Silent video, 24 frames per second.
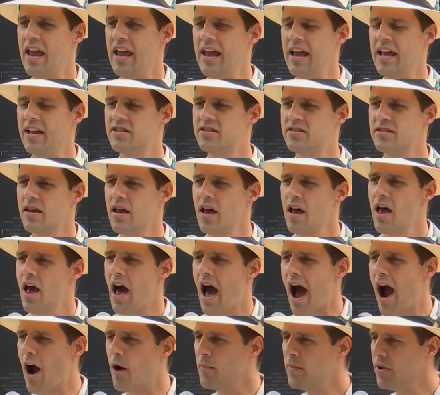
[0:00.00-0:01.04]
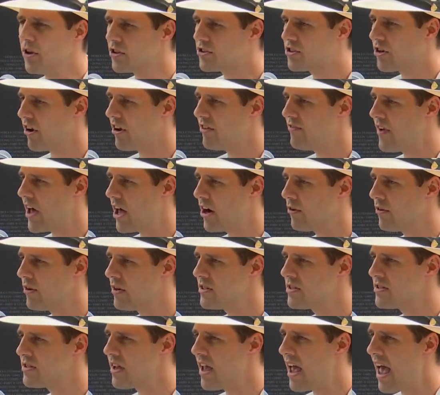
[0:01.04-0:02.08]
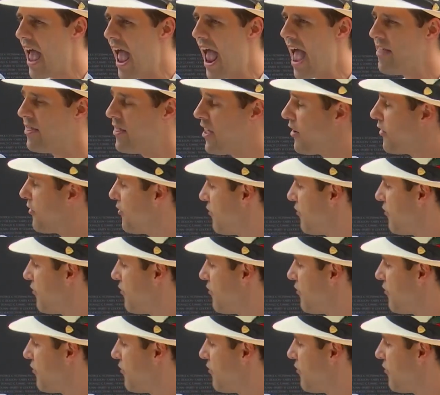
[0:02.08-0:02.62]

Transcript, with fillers: it's our military veterans and their